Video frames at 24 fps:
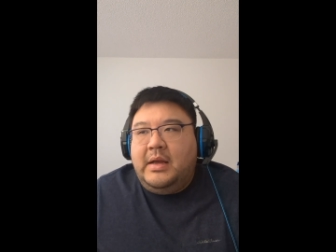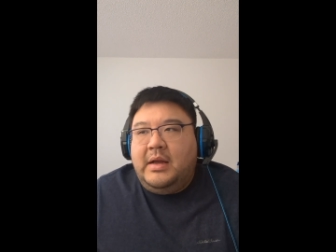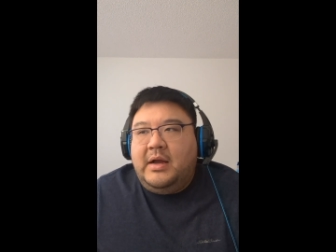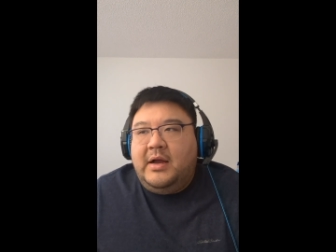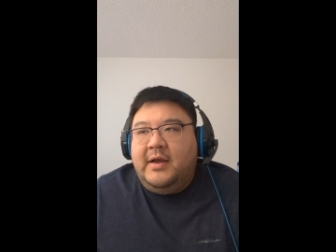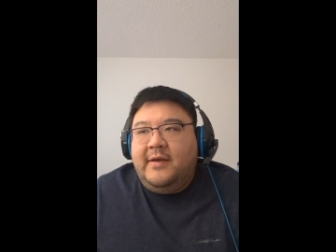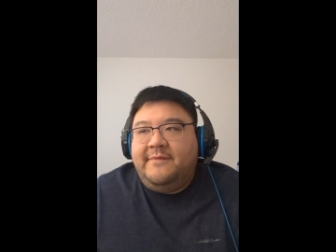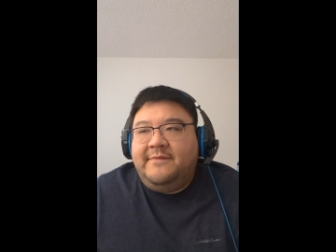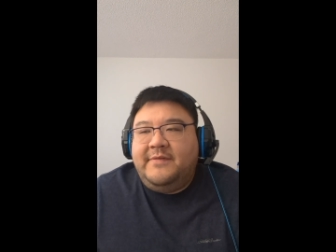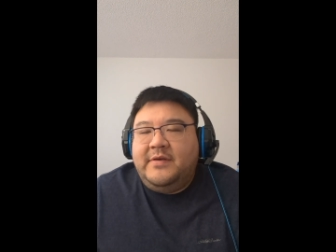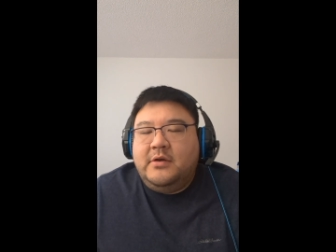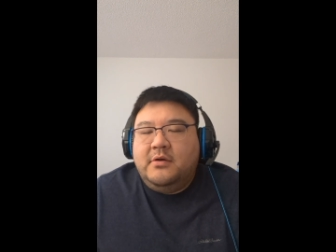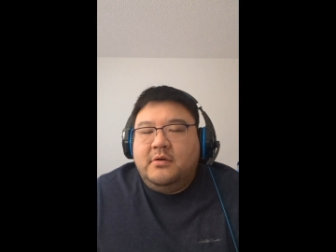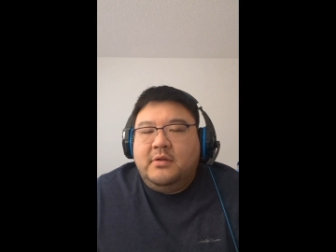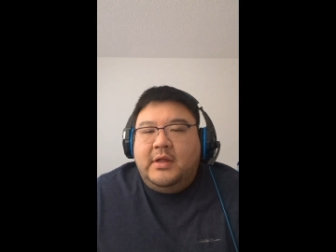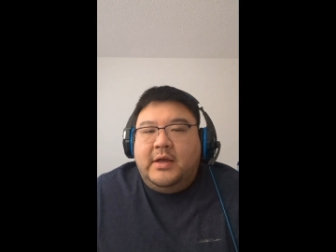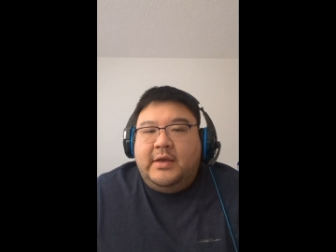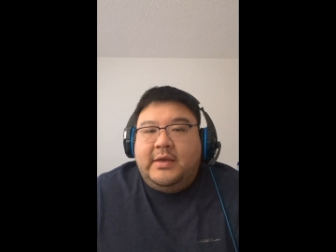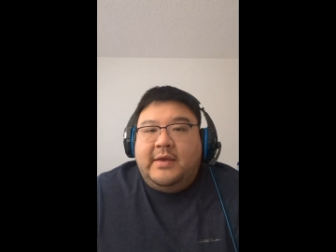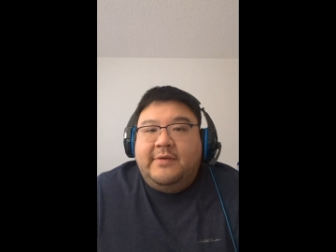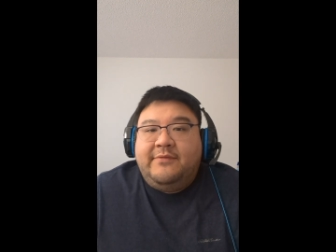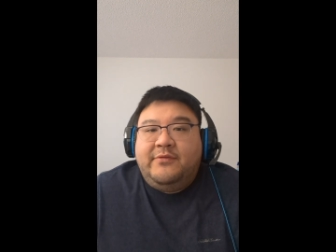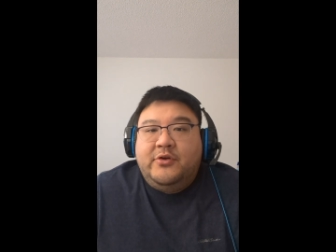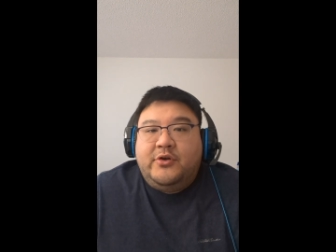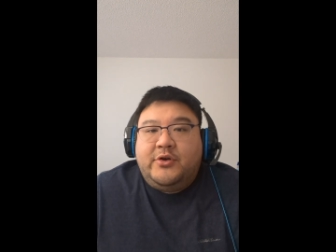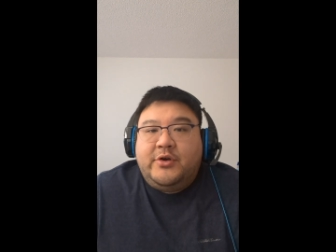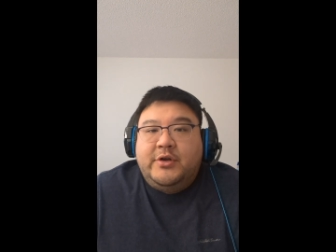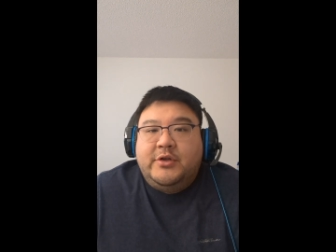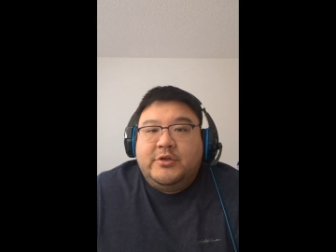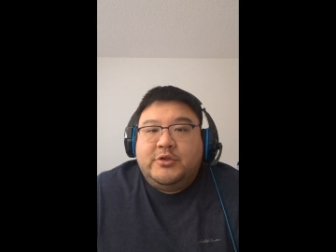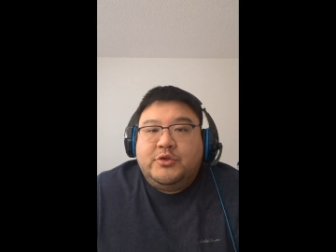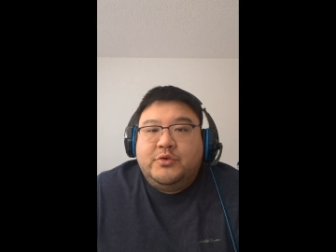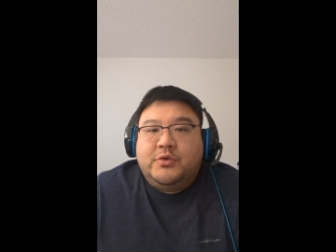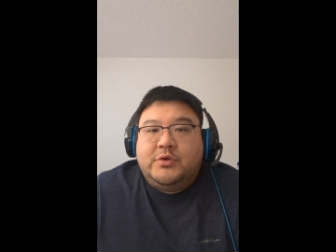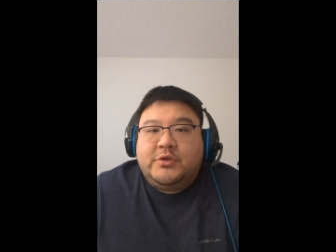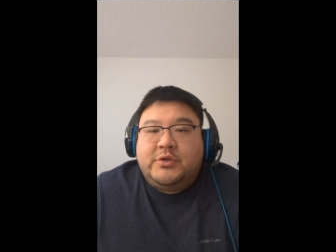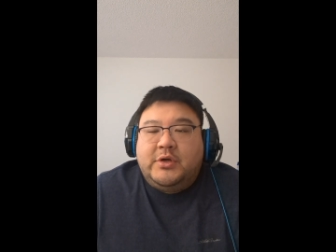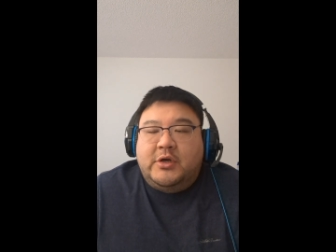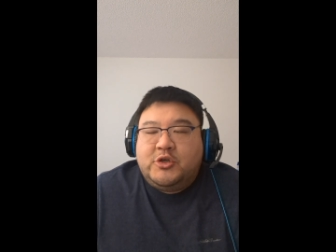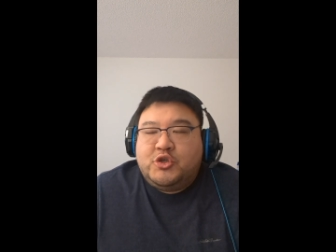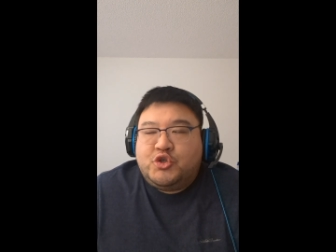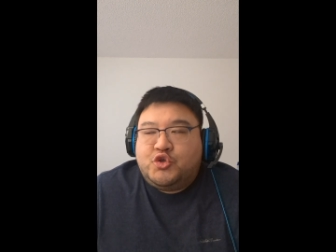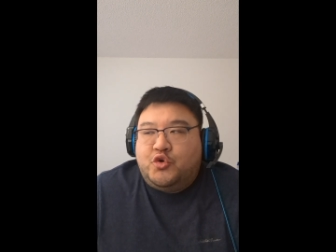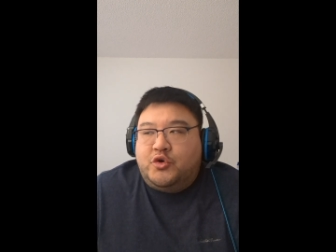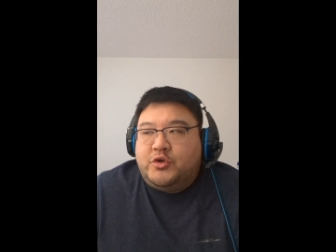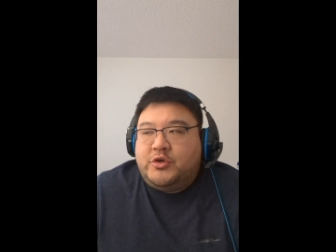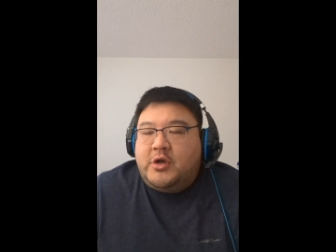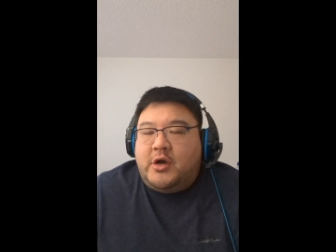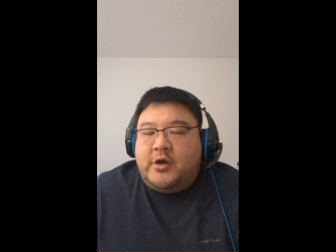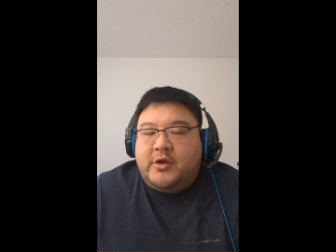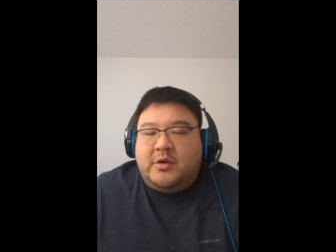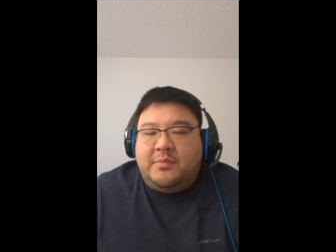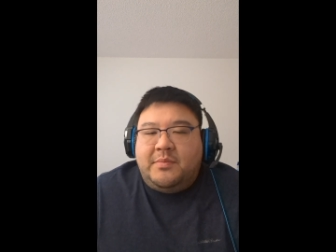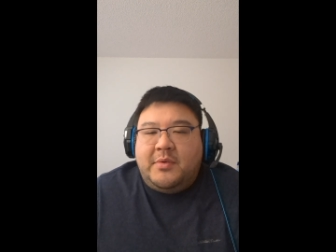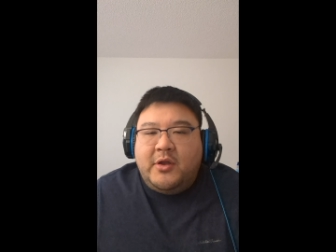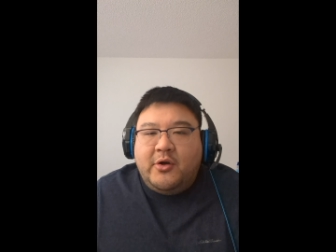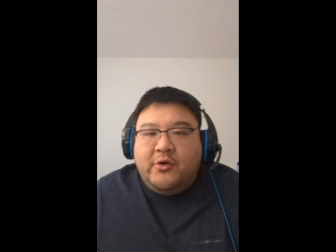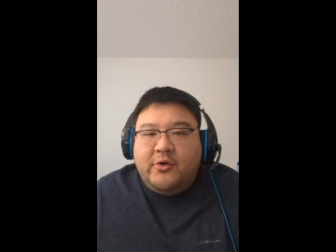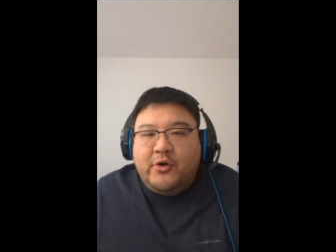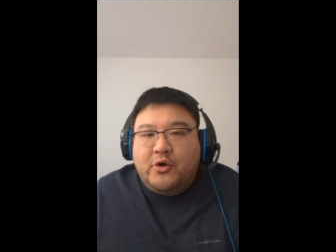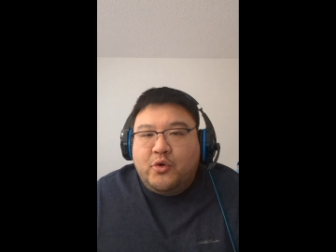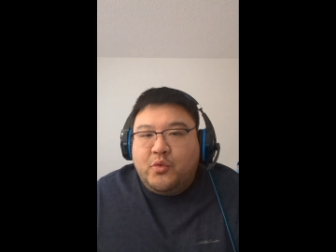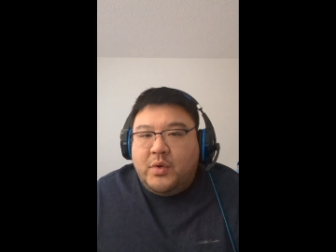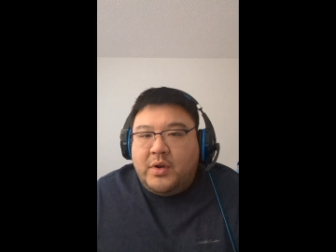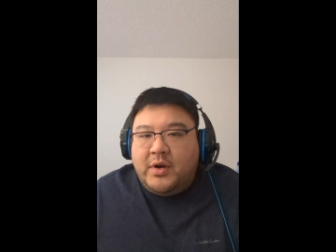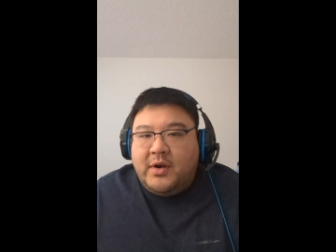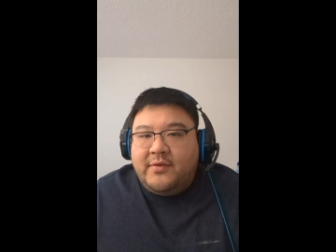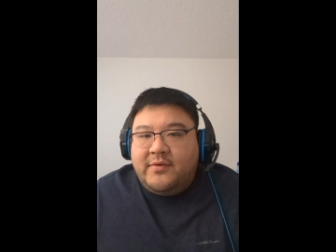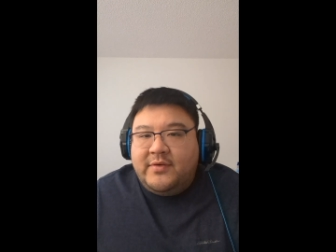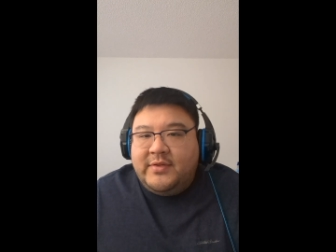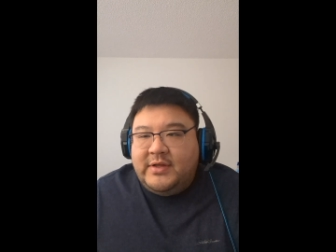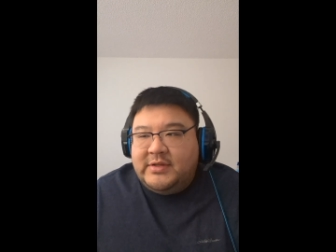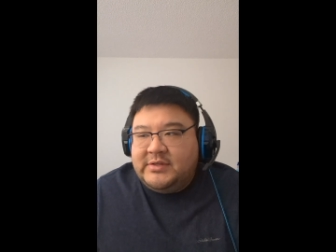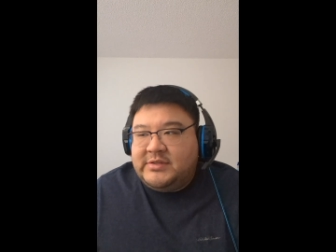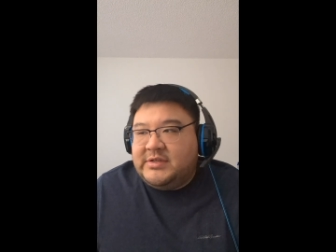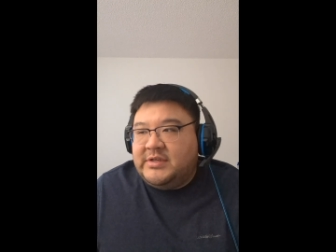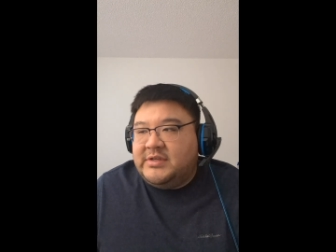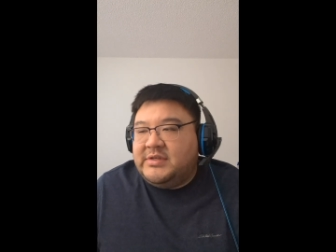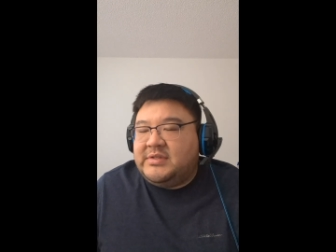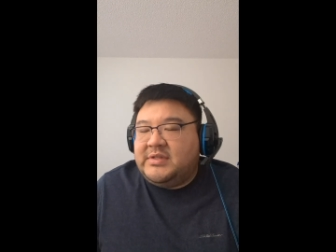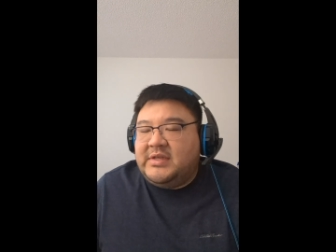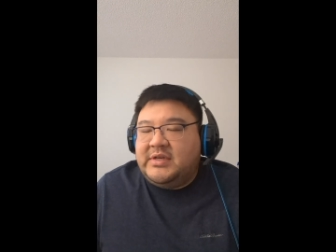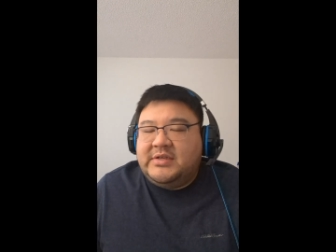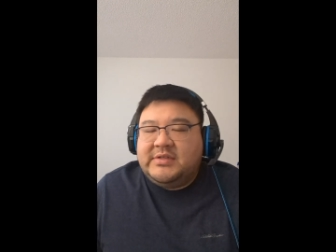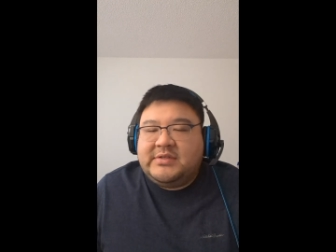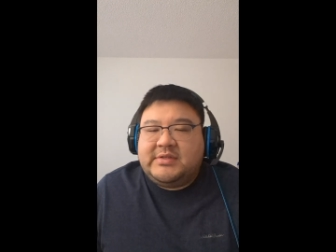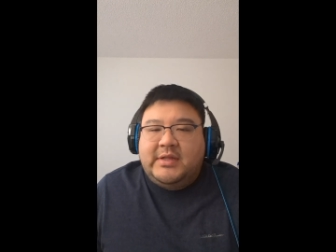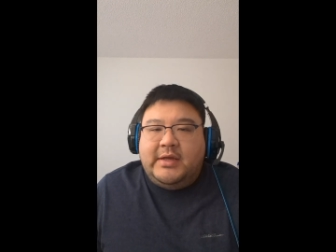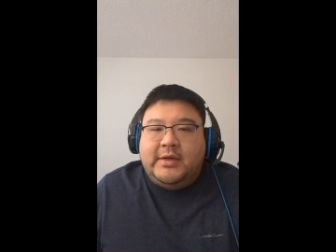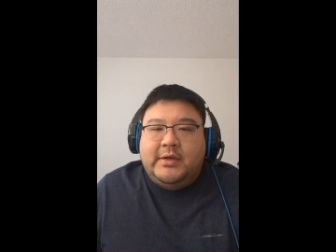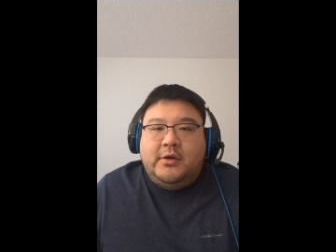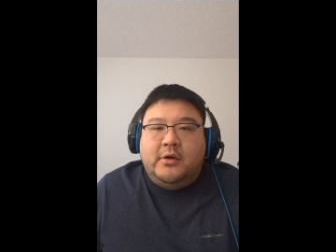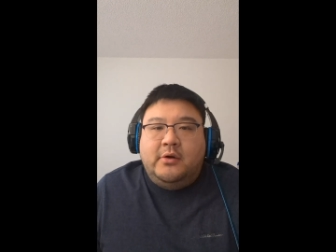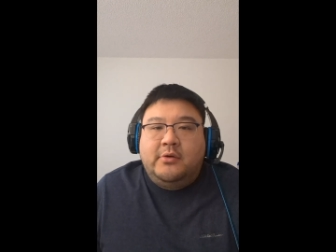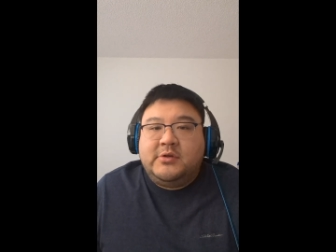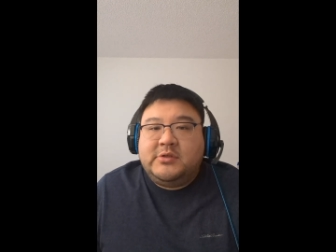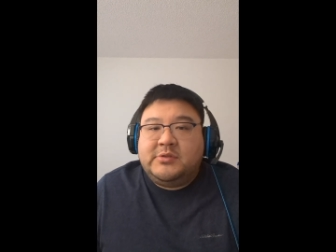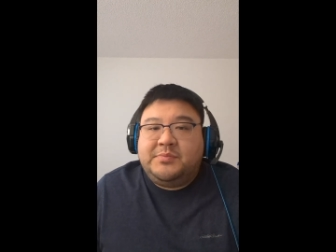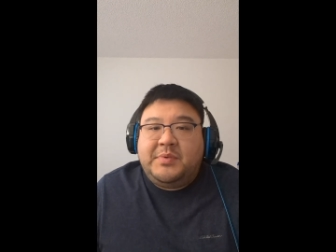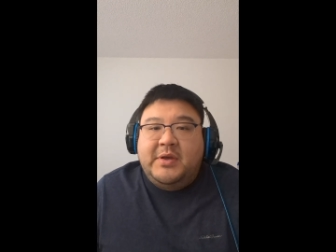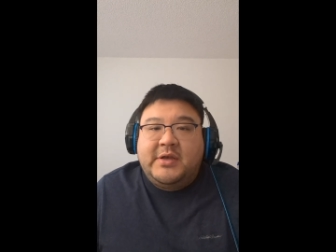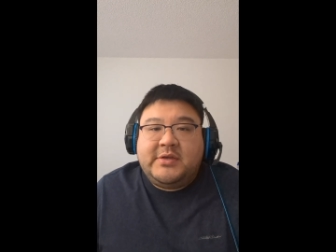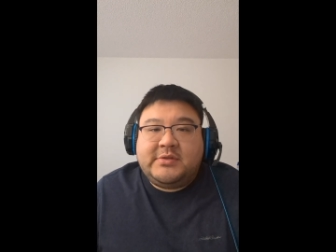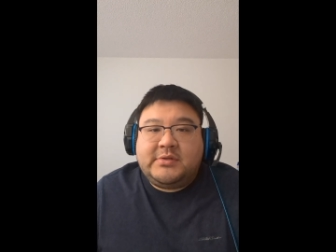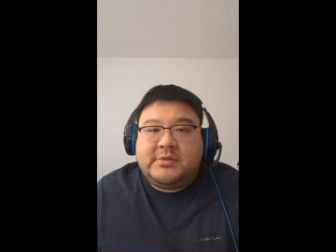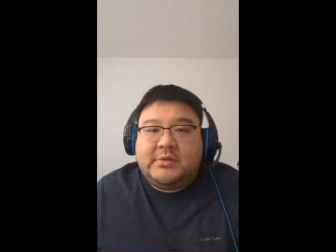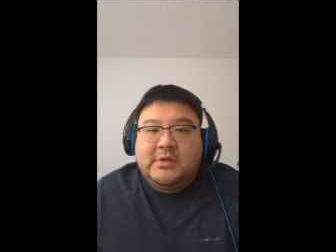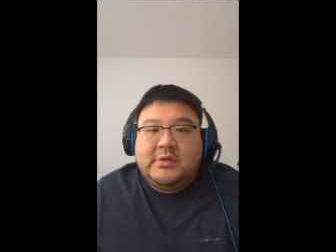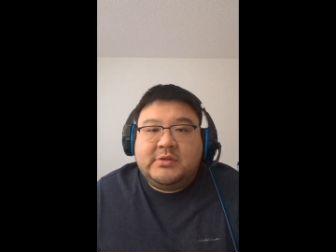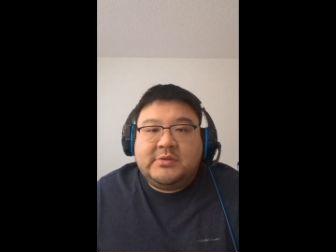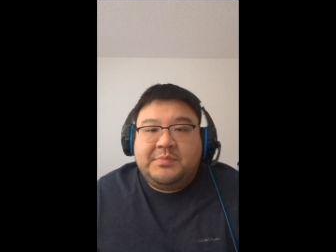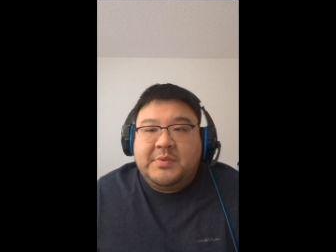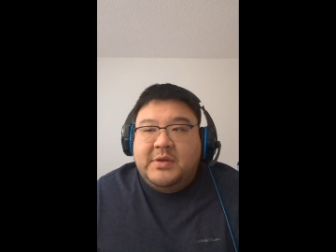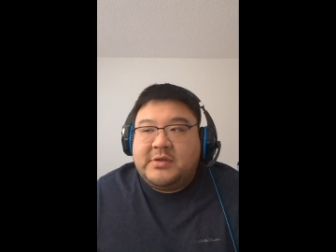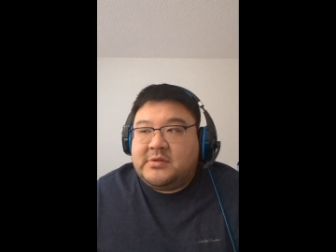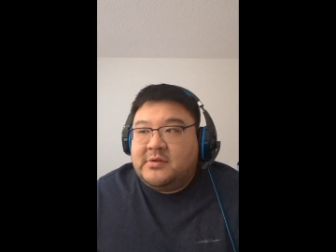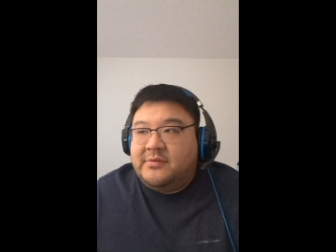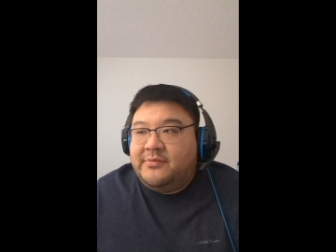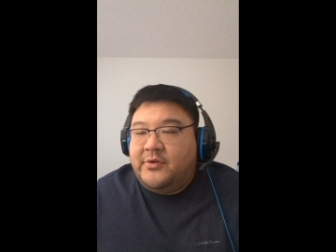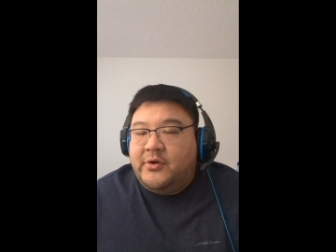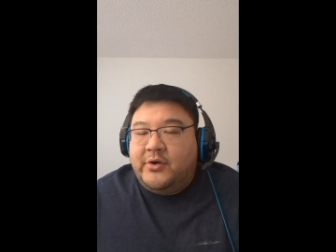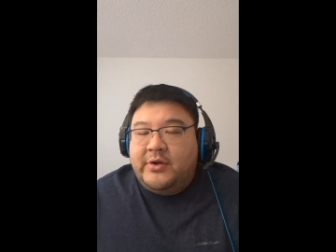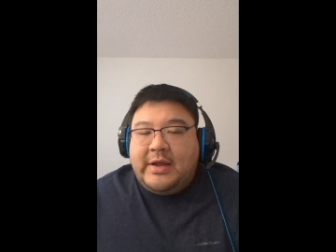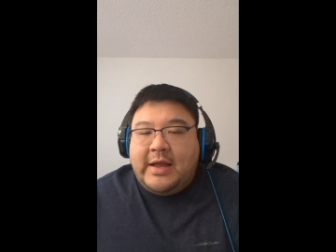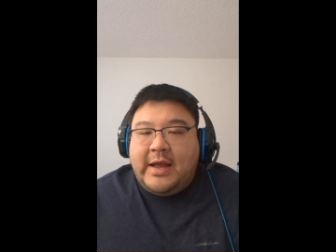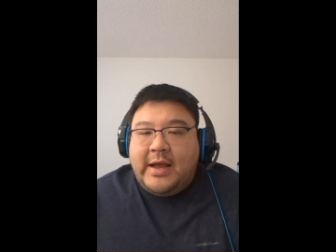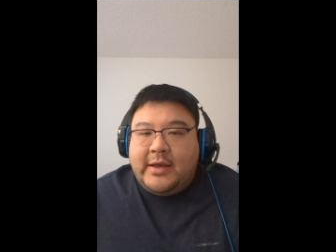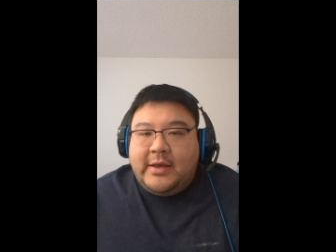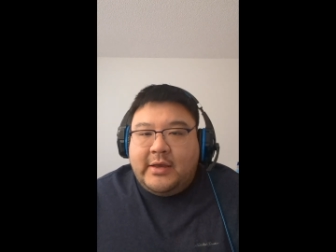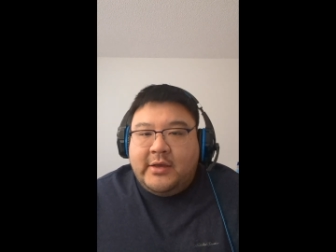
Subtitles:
I feel like if you're gonna do a short documentary or whatever that says things like, oh, it's based on very